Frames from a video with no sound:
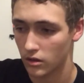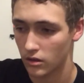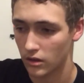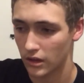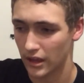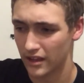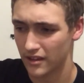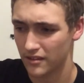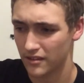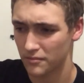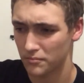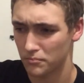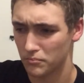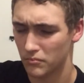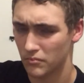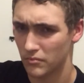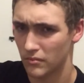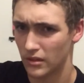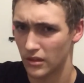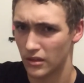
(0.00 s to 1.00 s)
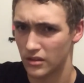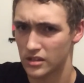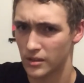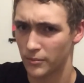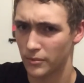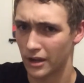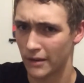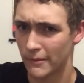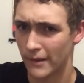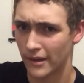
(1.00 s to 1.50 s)
like
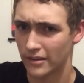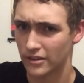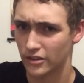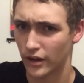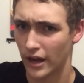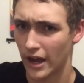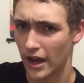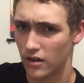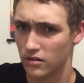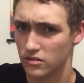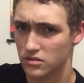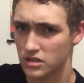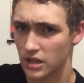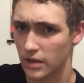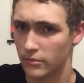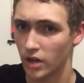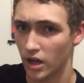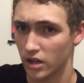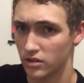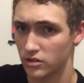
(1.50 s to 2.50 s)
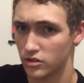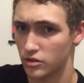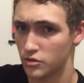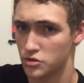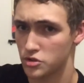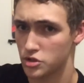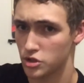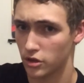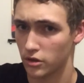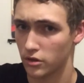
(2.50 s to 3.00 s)
something about their house. I'm not too
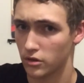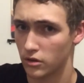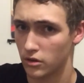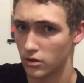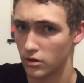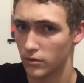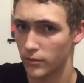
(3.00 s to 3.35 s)
sure,